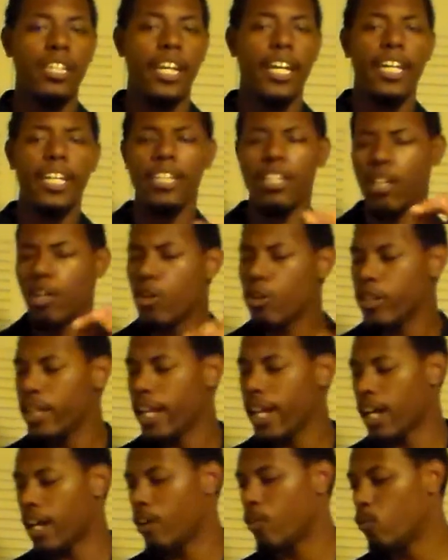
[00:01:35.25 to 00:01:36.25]
And oh
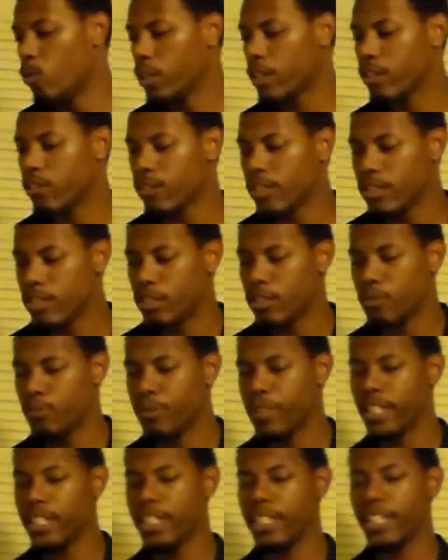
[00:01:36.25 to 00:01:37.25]
yeah, we're going to
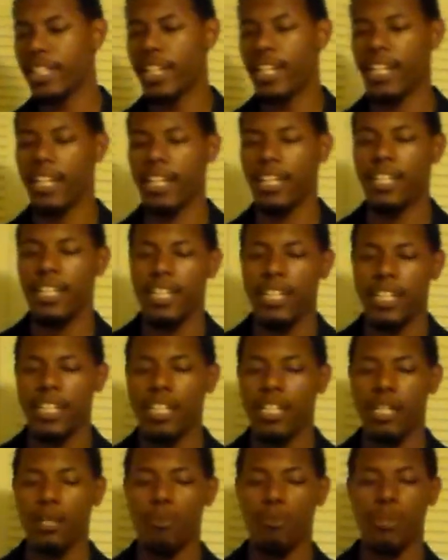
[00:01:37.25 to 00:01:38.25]
be
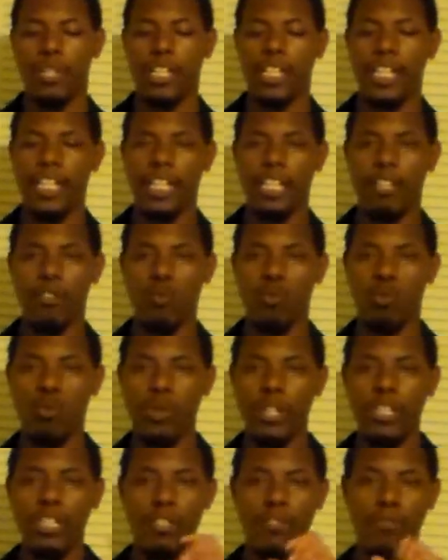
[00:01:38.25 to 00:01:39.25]
playing
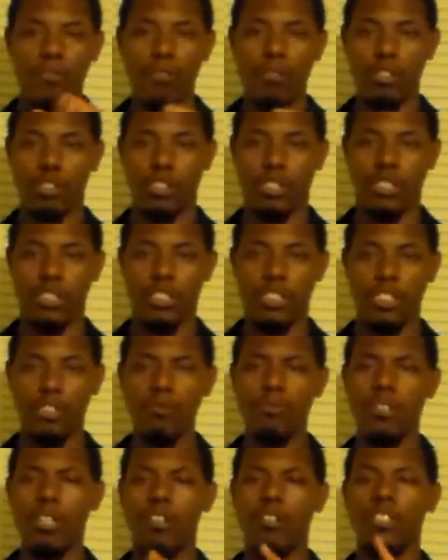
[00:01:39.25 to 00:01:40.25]
Wheel of Fortune.
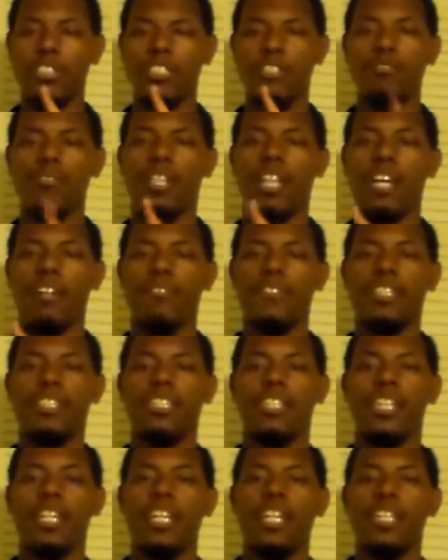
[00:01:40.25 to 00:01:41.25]
You know it, you love
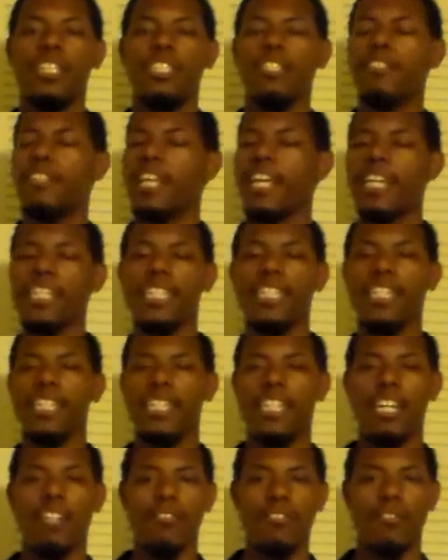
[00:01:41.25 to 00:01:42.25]
it. You can't get
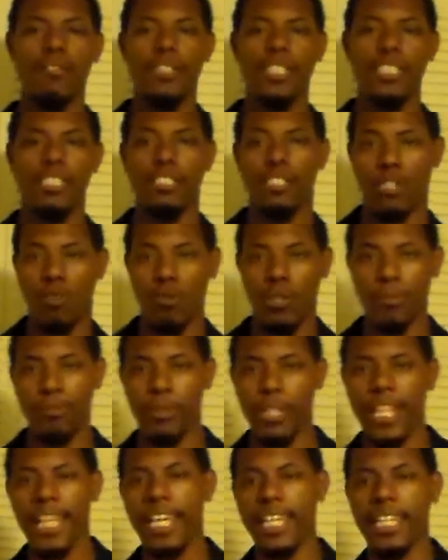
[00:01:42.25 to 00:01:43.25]
enough of it, so we're
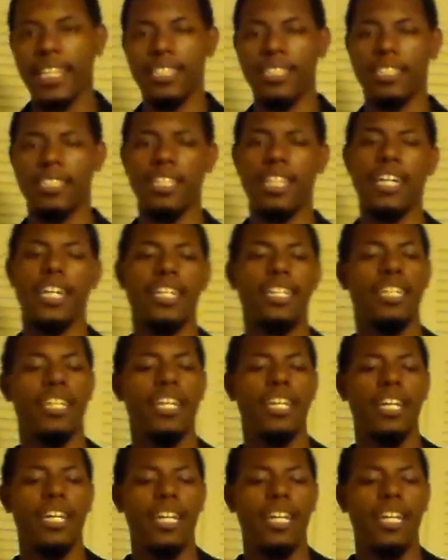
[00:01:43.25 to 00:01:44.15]
playing it tonight.